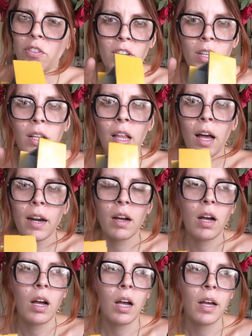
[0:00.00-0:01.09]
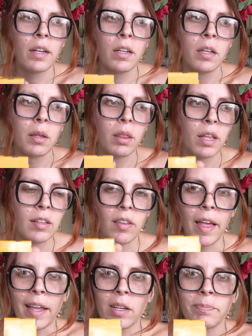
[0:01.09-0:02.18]
see it a lot on things
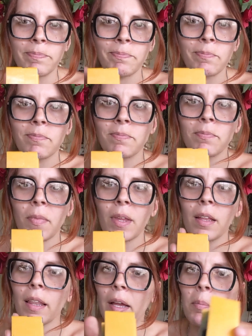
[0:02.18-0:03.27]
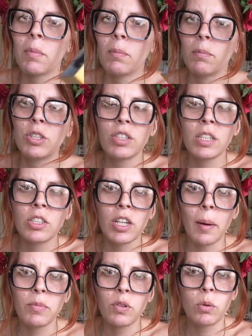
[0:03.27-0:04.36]
like machine
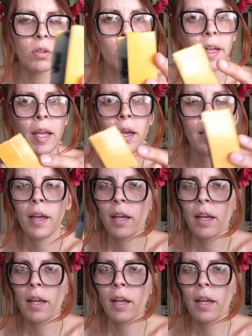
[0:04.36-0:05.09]
shop tools, like